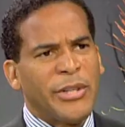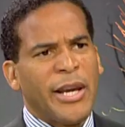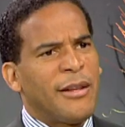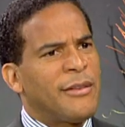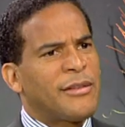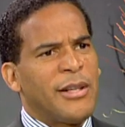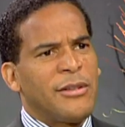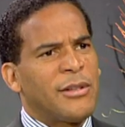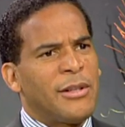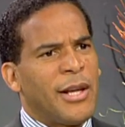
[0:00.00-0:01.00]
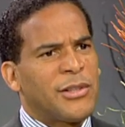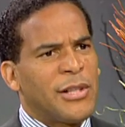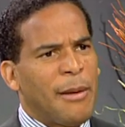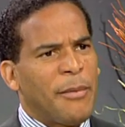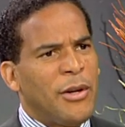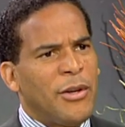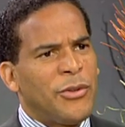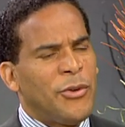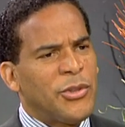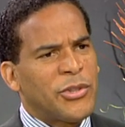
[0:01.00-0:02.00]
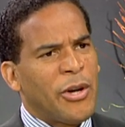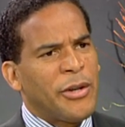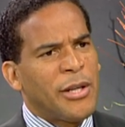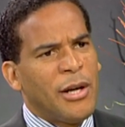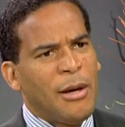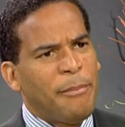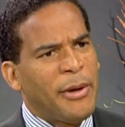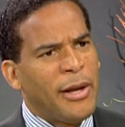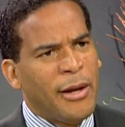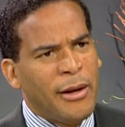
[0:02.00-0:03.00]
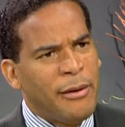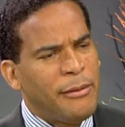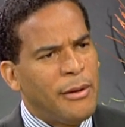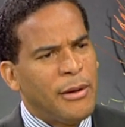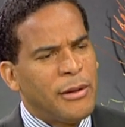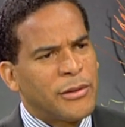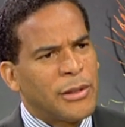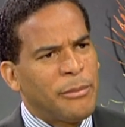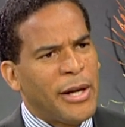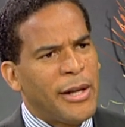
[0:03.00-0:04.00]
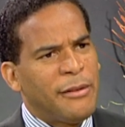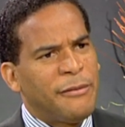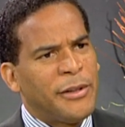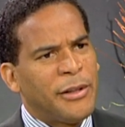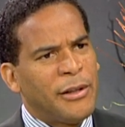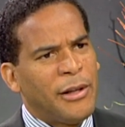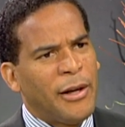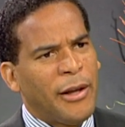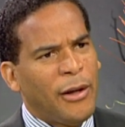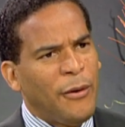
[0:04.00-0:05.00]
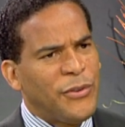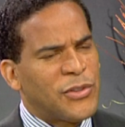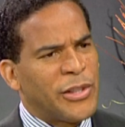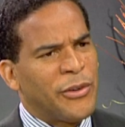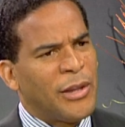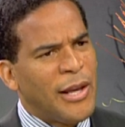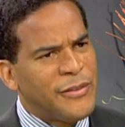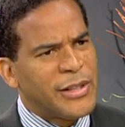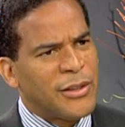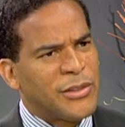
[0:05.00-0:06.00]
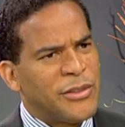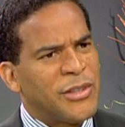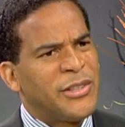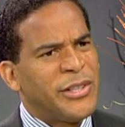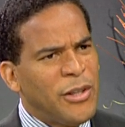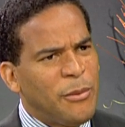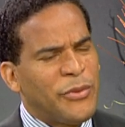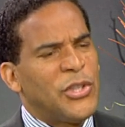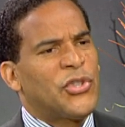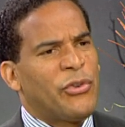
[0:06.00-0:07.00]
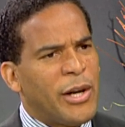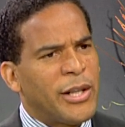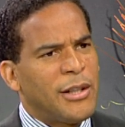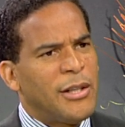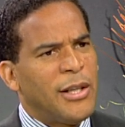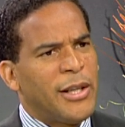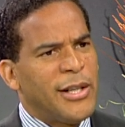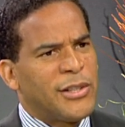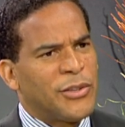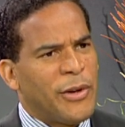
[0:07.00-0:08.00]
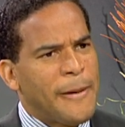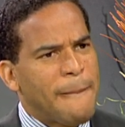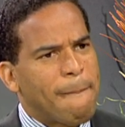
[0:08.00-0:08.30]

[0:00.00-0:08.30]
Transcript: taking this thing to the next step. You're starting up some kind of a health center, a lifestyle center to deal with these chronic cases, right?